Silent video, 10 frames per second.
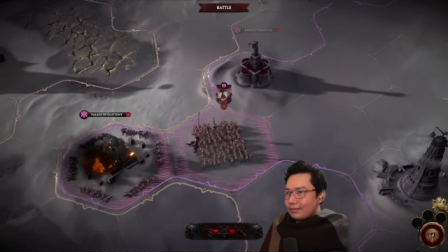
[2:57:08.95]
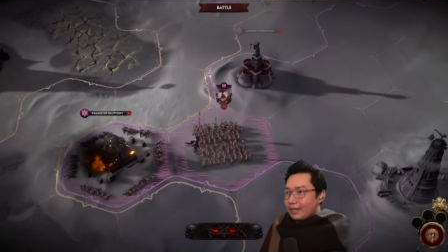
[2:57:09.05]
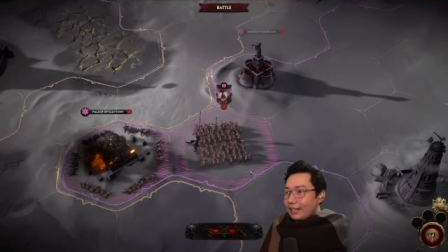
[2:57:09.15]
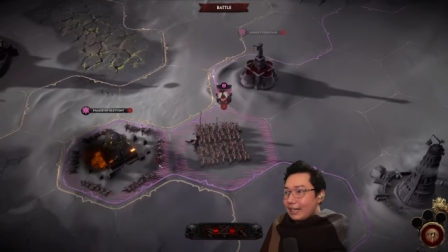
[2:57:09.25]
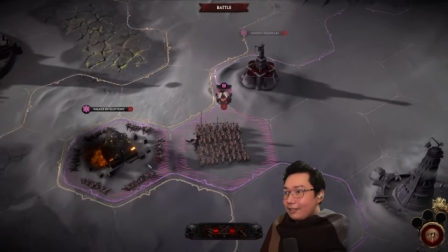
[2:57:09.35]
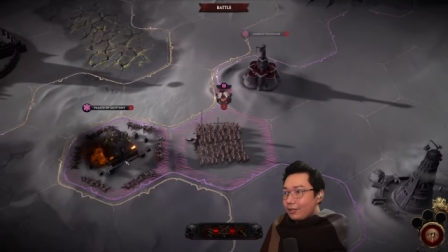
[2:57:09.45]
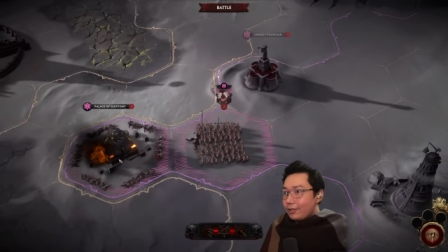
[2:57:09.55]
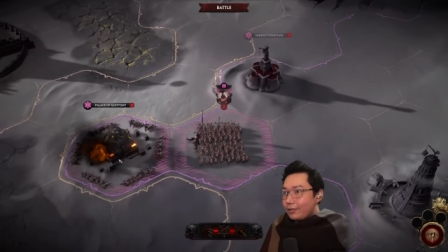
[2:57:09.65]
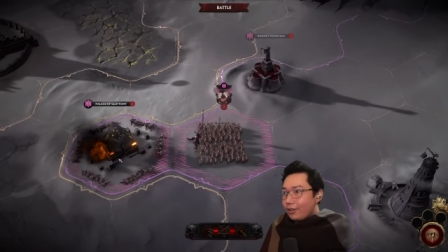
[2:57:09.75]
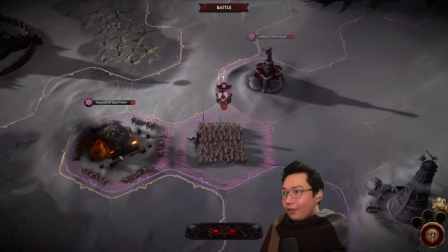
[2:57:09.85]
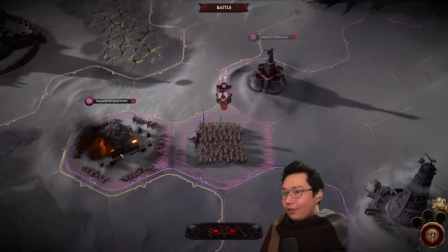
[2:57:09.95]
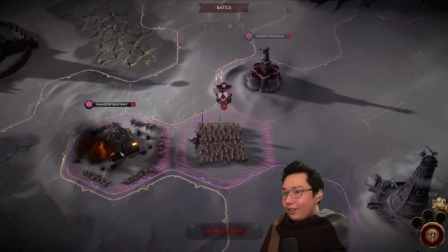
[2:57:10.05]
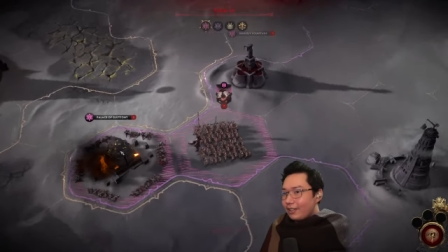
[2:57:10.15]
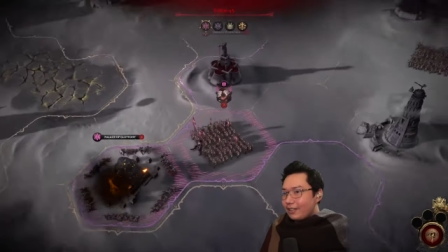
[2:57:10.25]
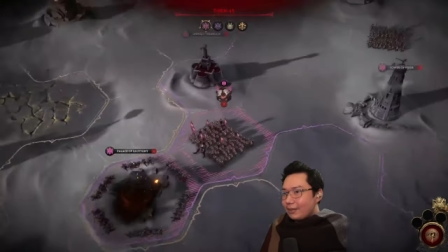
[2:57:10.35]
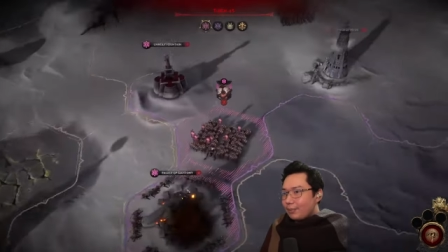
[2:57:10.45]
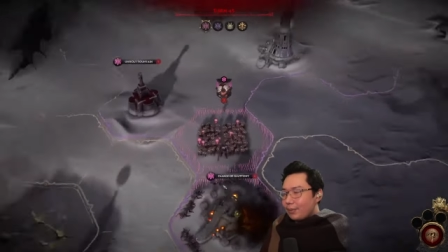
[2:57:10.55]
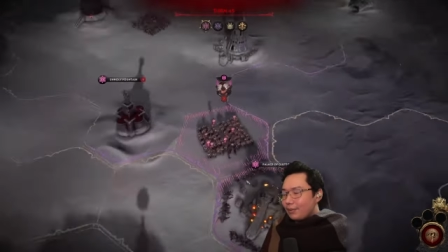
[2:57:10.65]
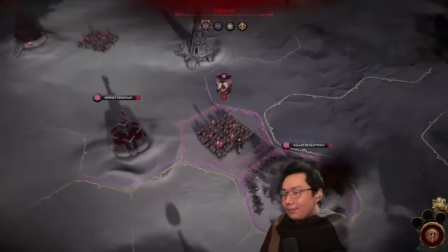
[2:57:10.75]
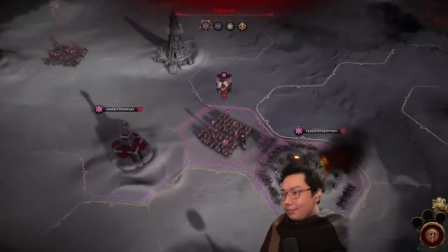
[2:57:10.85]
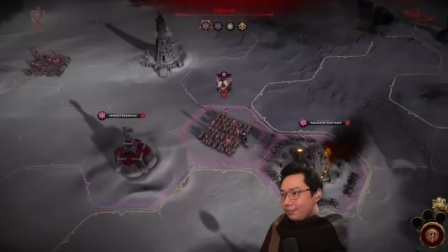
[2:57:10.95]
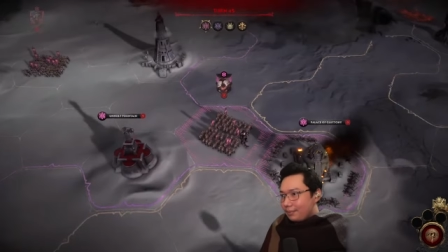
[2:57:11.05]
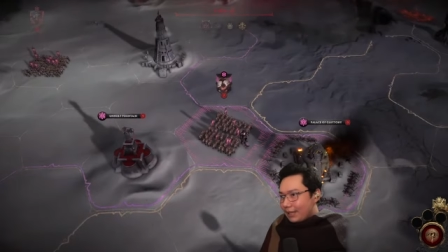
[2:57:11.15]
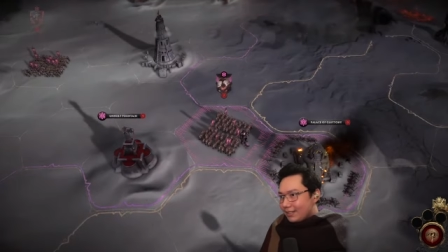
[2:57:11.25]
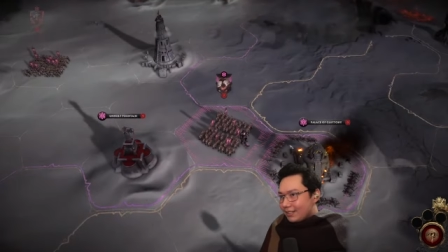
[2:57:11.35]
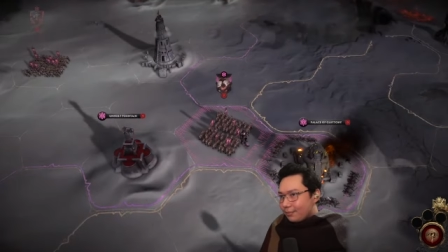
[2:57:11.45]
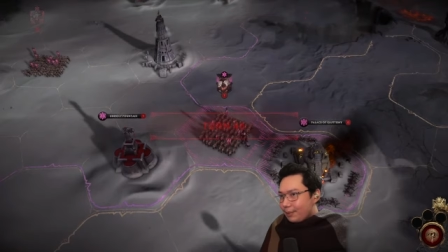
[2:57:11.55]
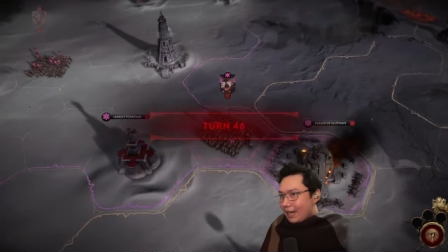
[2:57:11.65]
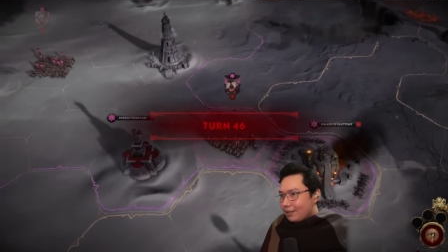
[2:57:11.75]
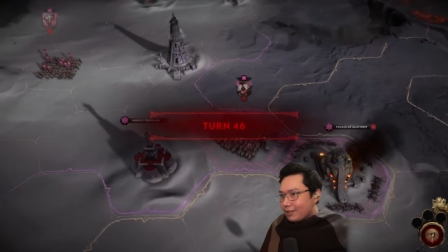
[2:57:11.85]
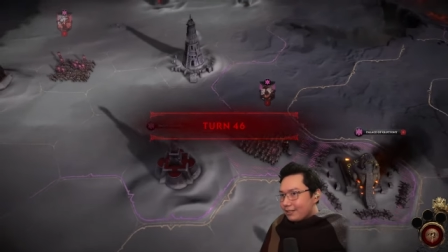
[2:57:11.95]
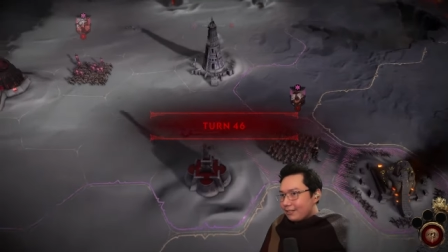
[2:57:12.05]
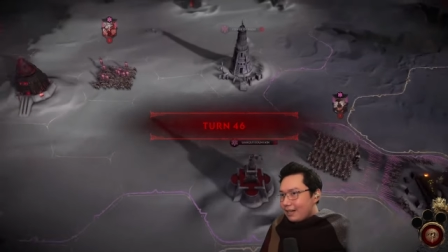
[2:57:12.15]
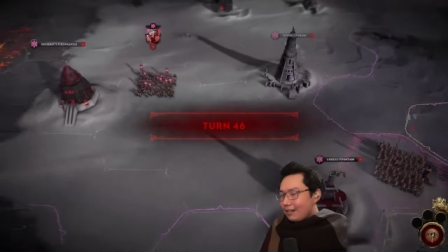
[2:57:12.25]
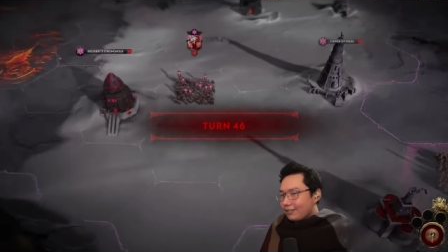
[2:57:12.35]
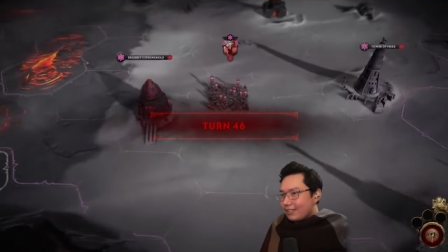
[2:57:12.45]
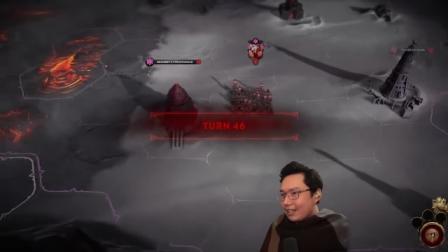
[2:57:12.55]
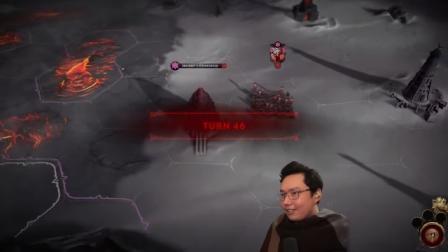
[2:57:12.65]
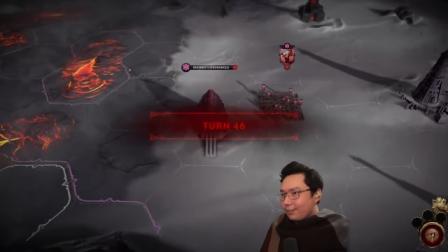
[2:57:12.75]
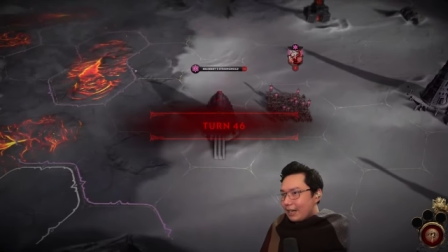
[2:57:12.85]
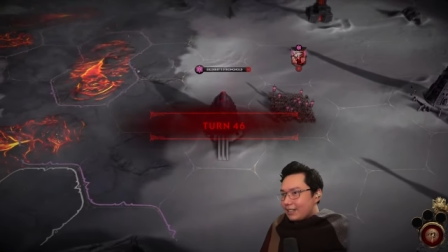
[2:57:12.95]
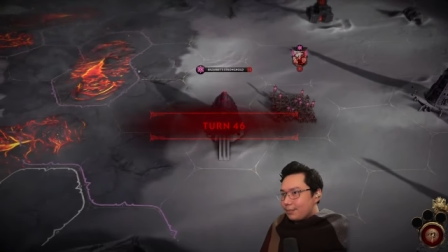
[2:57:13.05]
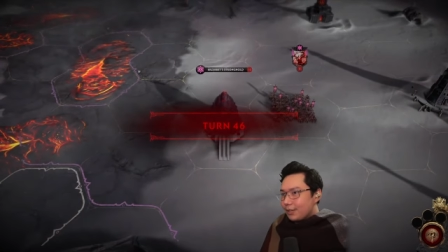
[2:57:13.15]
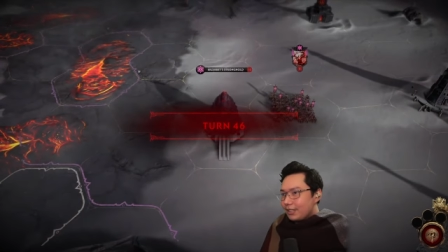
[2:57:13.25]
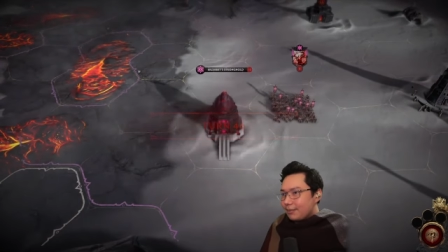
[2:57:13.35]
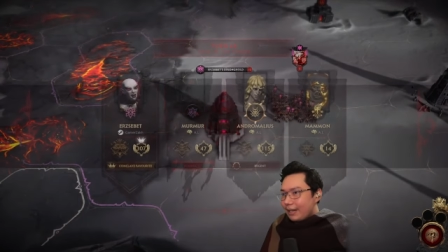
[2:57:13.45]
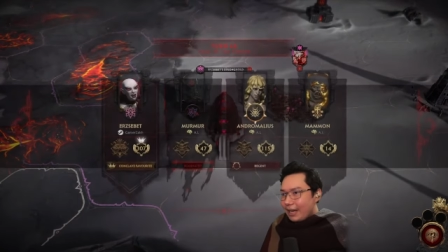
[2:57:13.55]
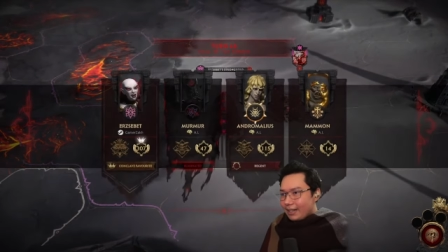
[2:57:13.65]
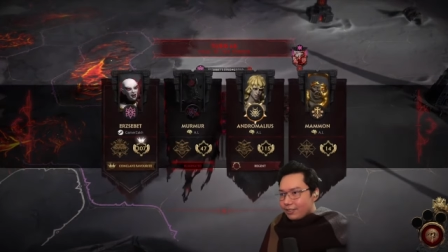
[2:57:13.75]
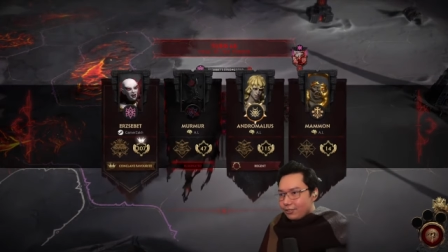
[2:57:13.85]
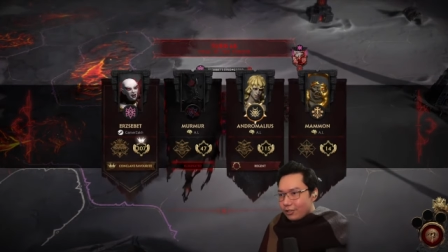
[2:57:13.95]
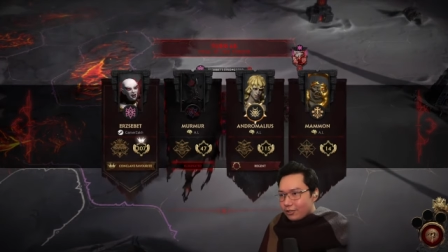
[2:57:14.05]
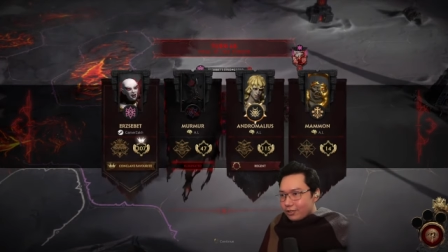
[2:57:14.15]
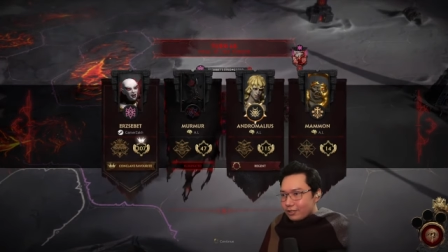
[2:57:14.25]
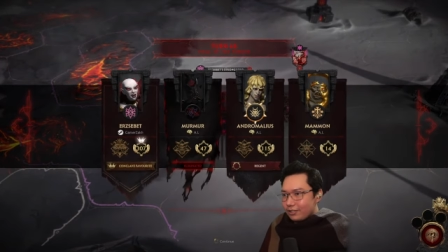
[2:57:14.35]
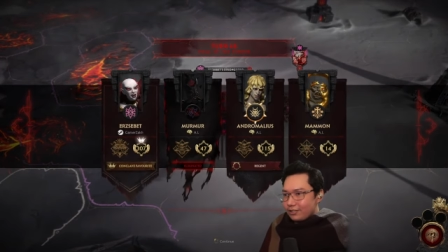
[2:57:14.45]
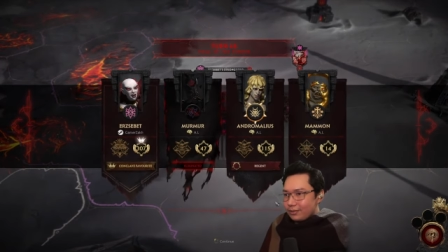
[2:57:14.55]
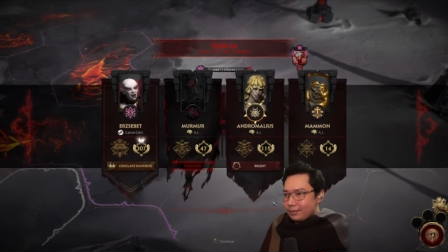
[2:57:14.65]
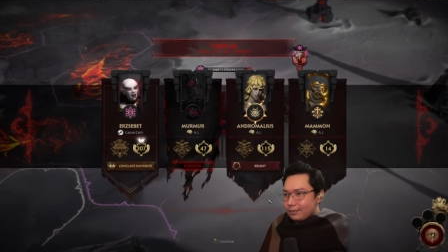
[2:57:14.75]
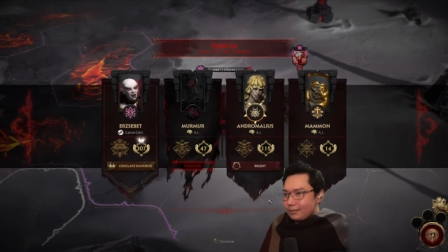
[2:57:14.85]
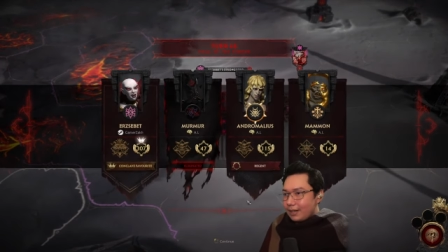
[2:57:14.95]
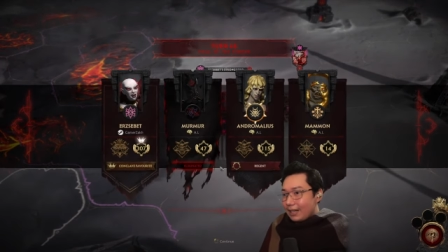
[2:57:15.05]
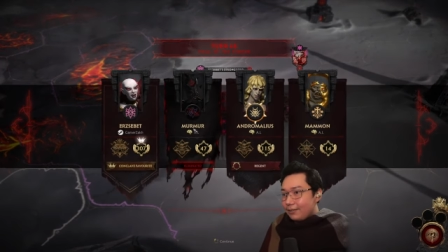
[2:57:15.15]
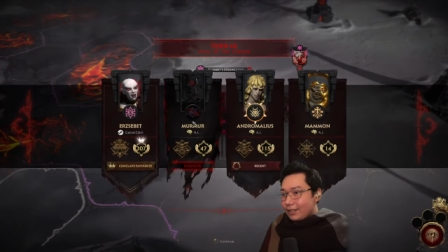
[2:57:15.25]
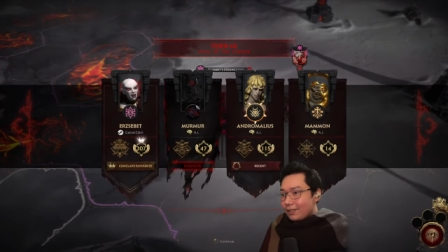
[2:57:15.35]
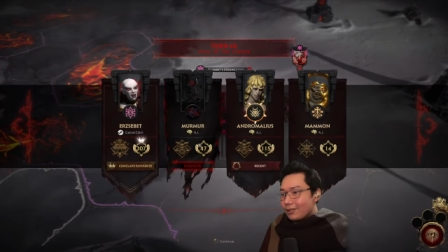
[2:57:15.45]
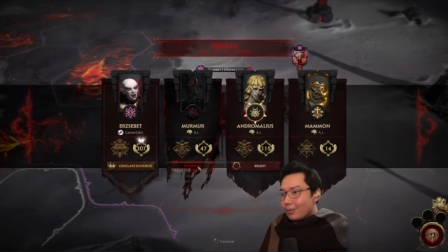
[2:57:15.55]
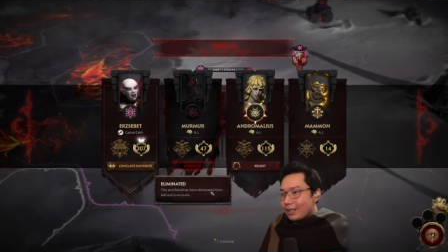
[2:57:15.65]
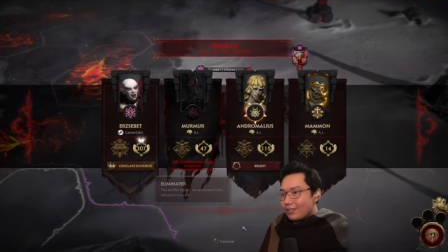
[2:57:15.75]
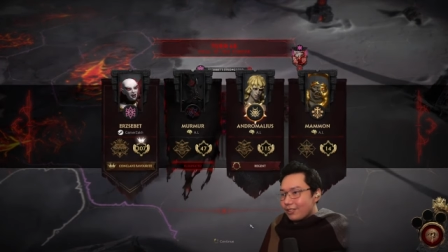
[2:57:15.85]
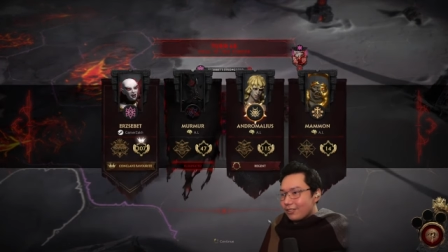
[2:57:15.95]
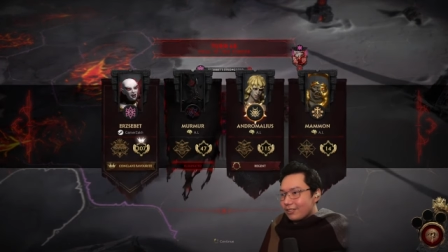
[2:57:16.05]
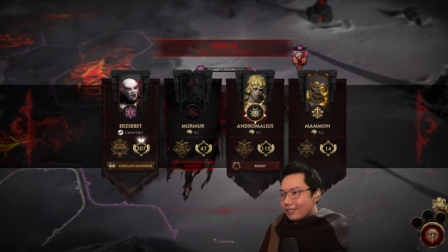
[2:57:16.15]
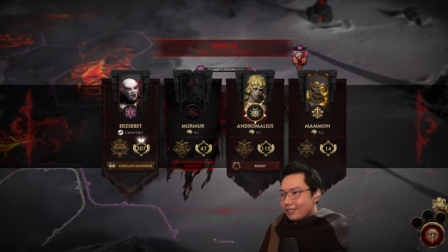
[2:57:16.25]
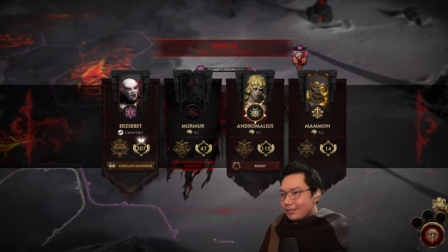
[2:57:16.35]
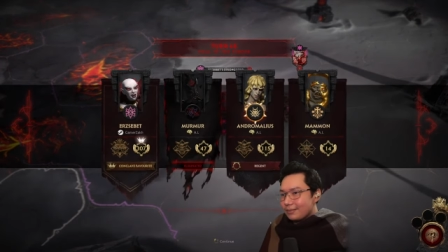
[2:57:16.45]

I now own all the po places of power outside of Pandemonium and strongholds. And I even hold one stronghold.